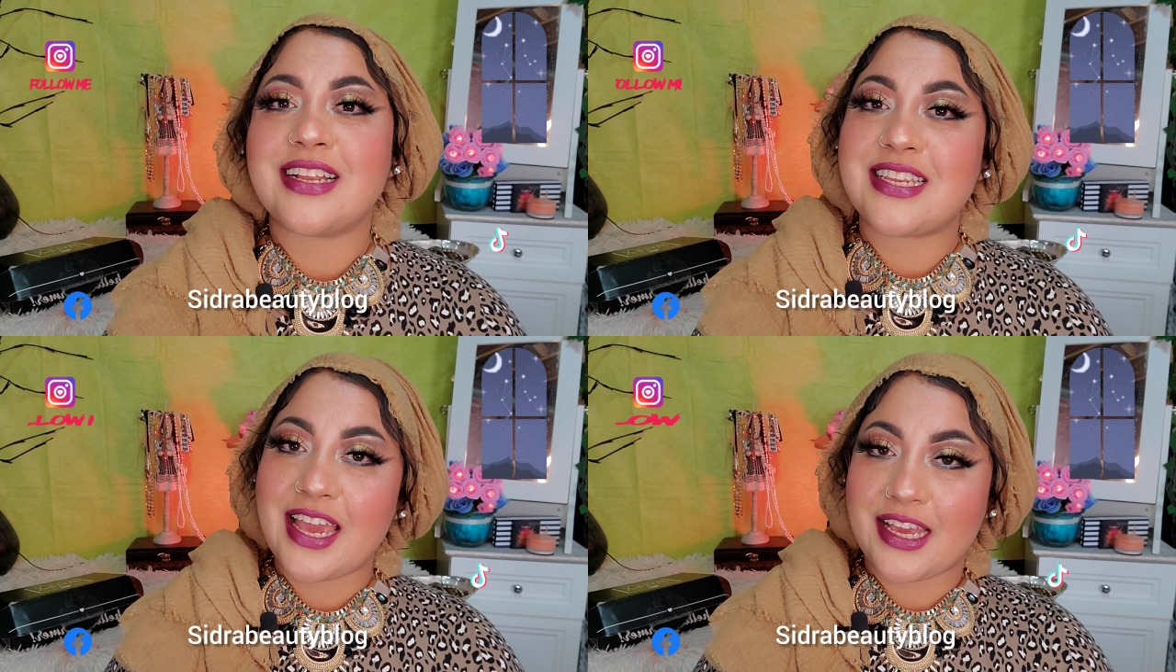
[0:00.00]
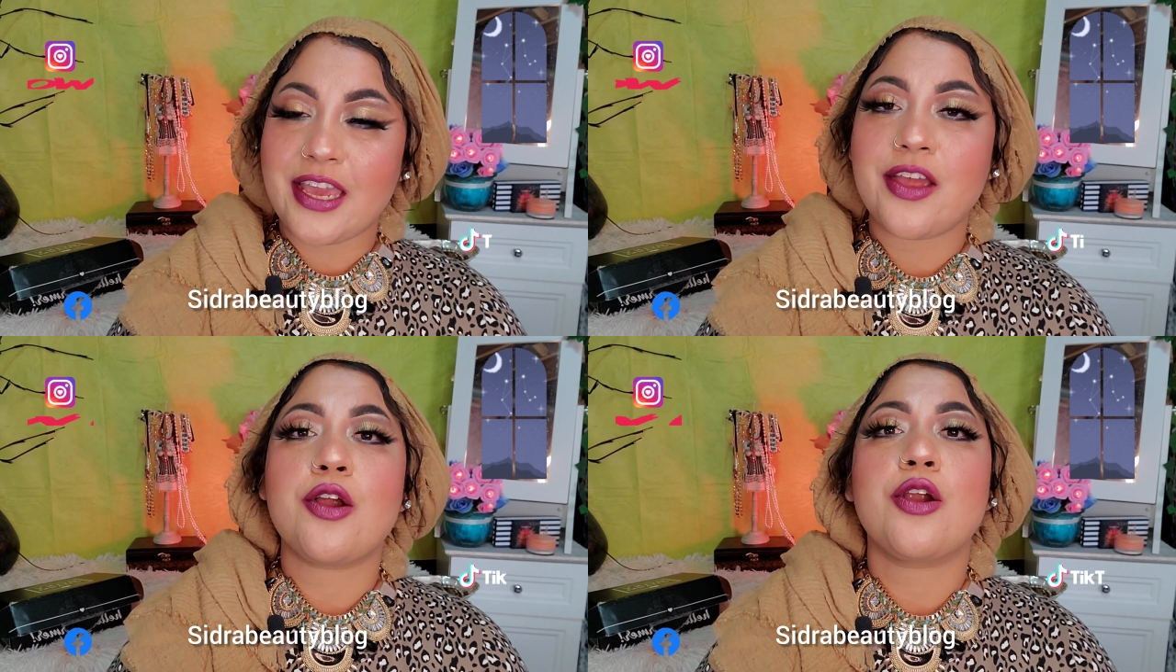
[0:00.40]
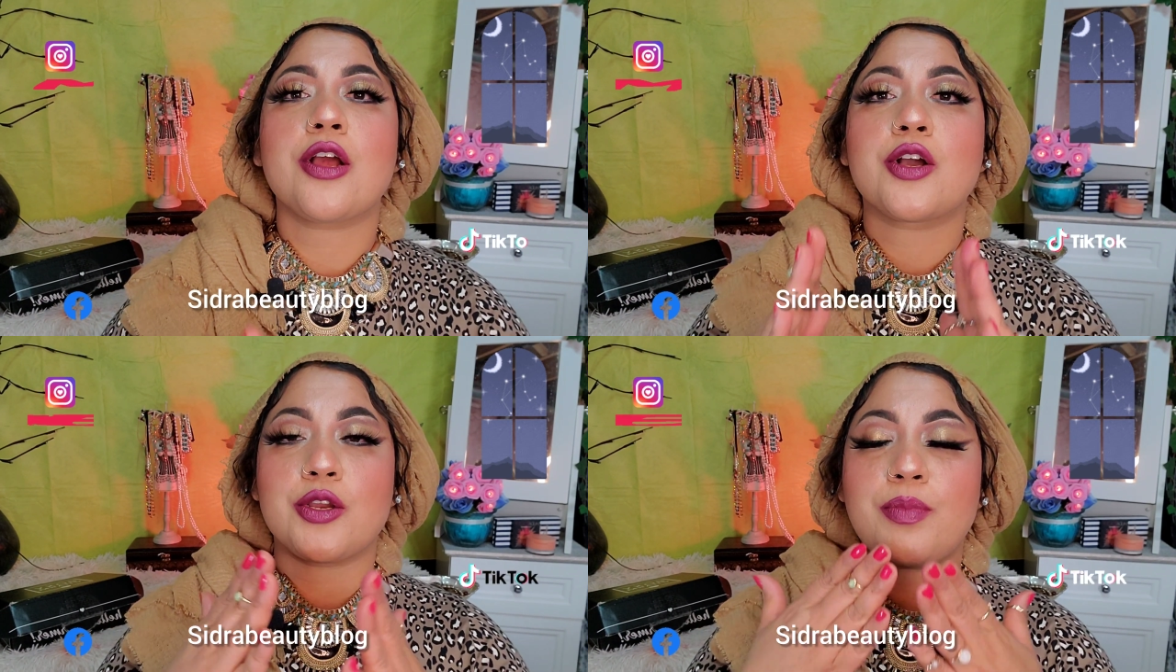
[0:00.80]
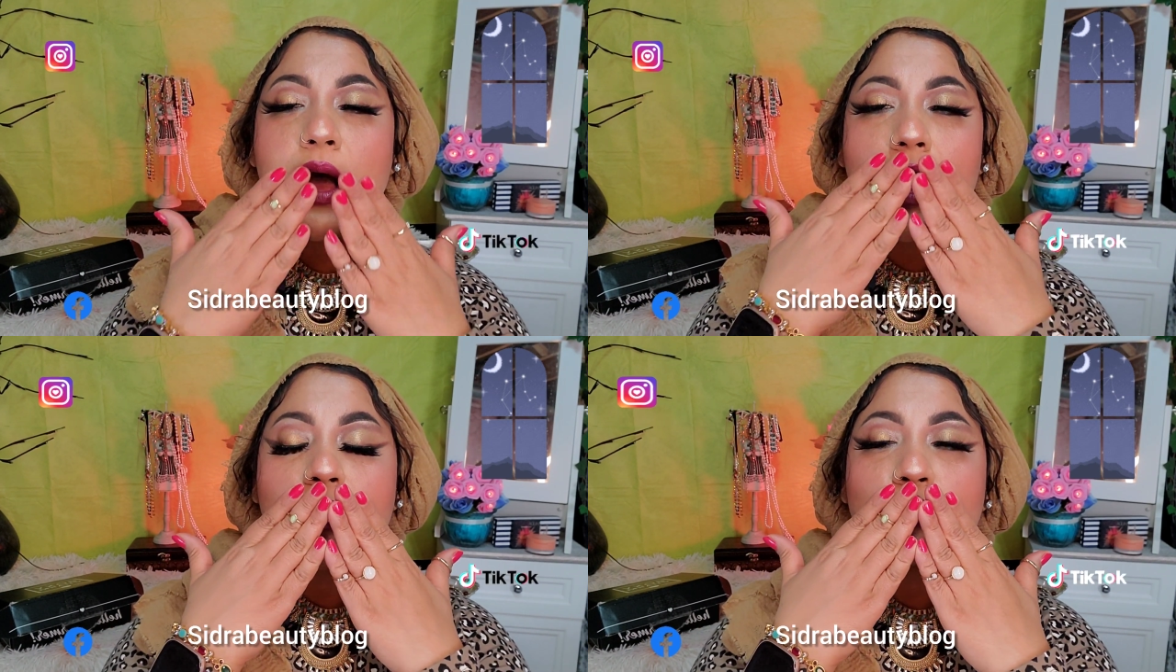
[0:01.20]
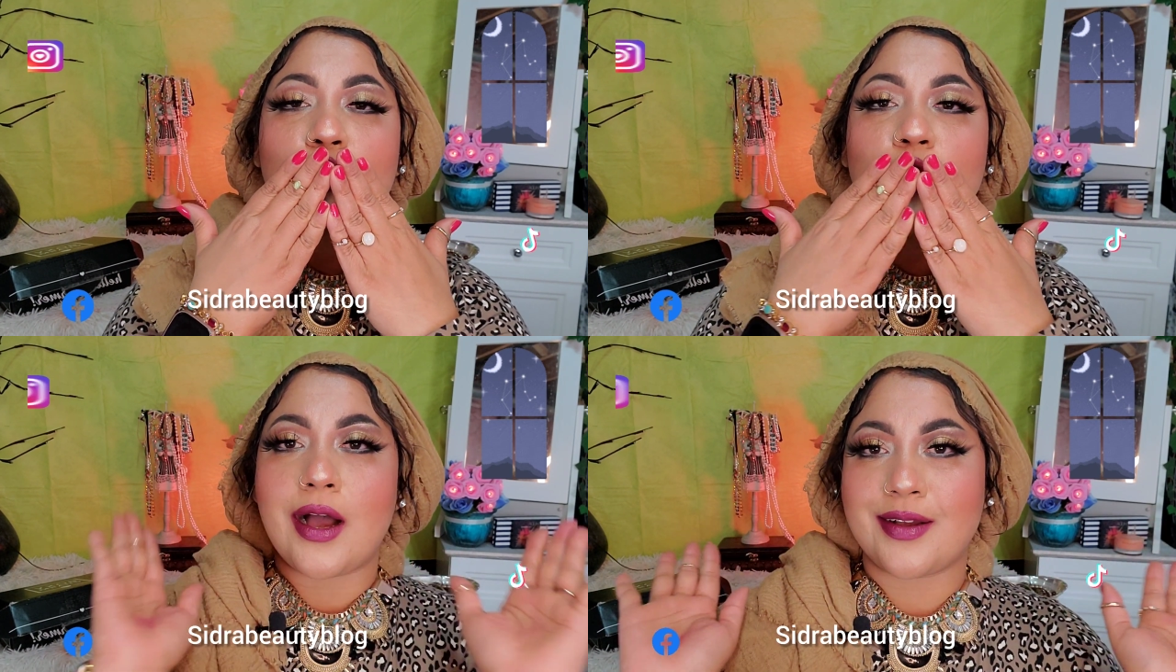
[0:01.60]
Take care. Goodbye.
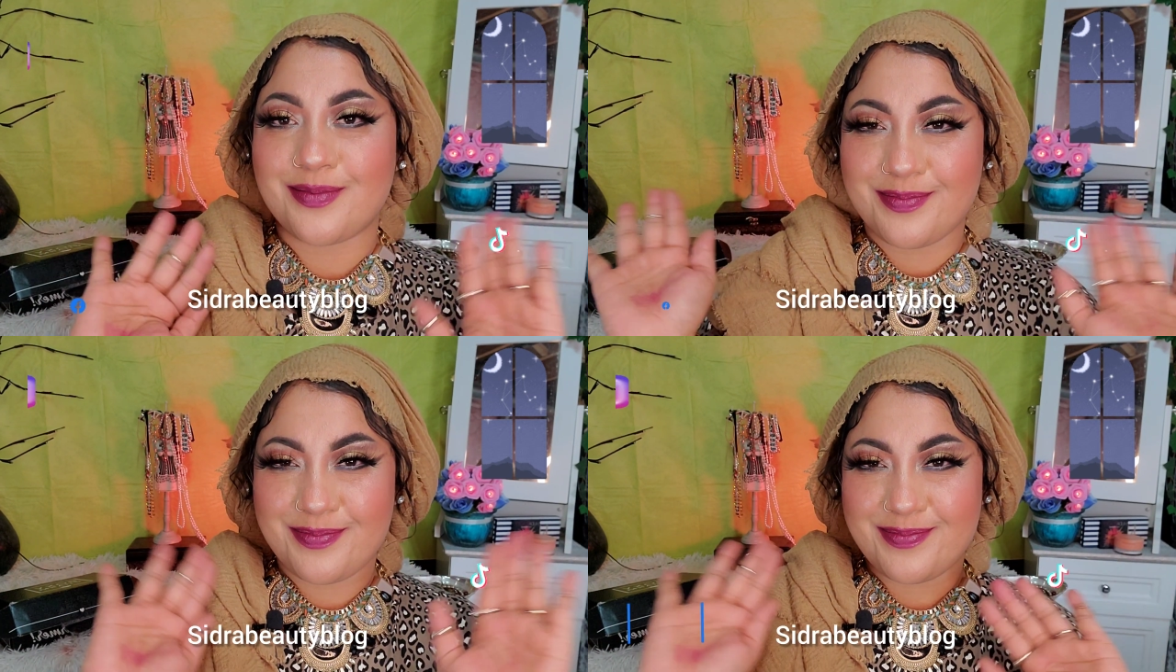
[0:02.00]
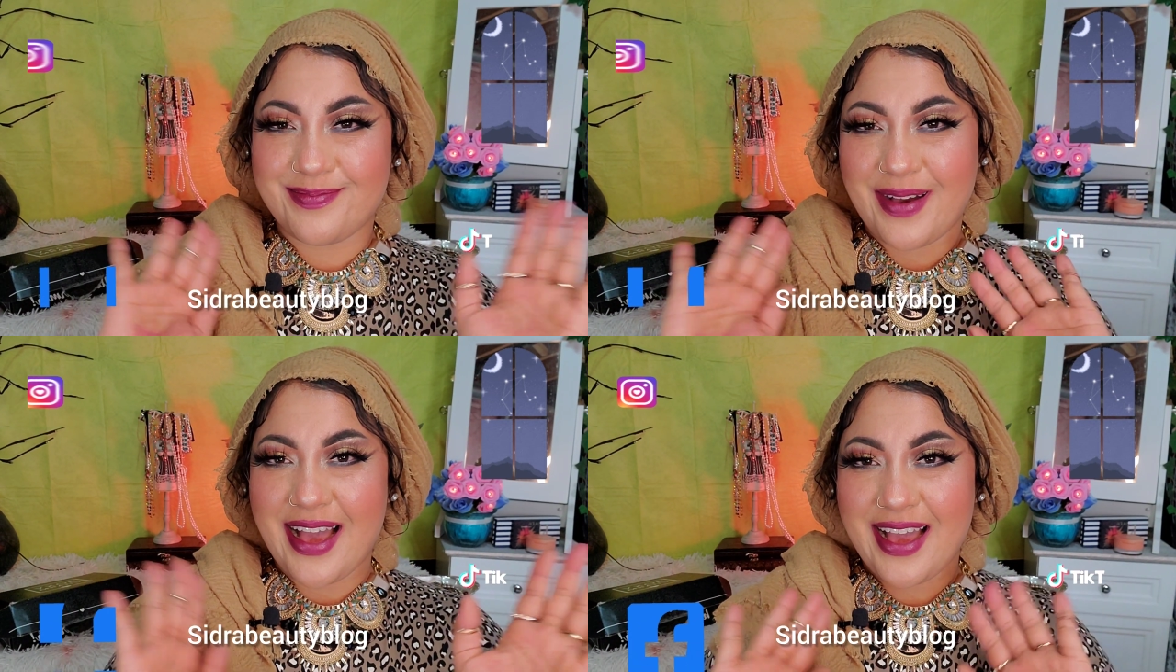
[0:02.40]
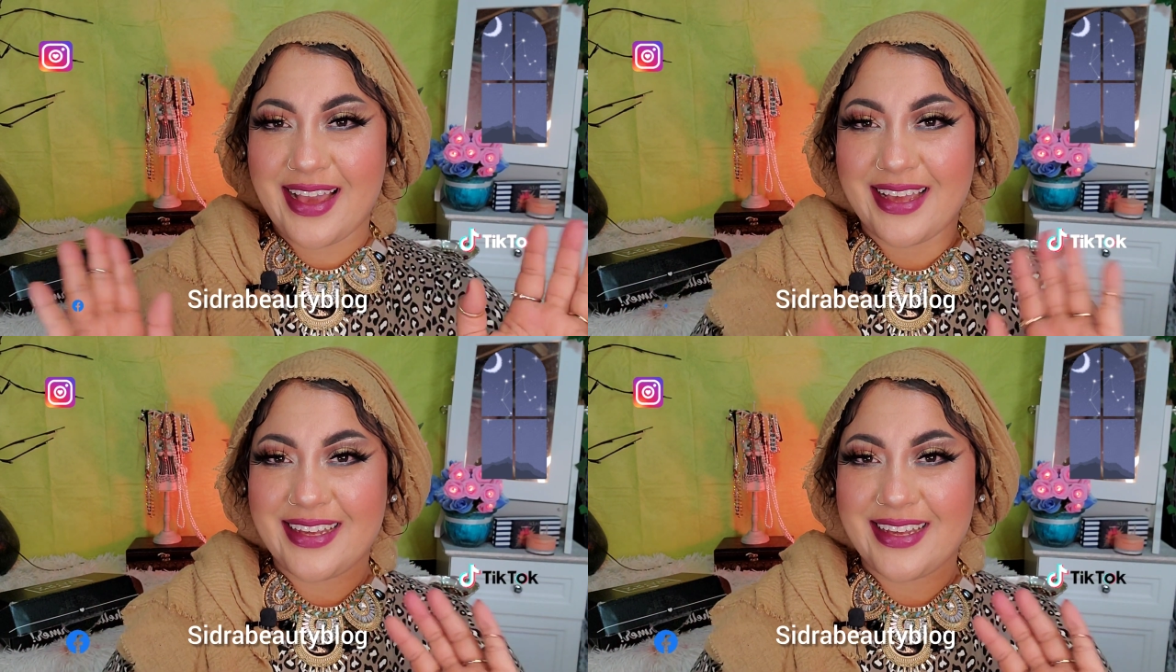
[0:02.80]
Mwah. Bye.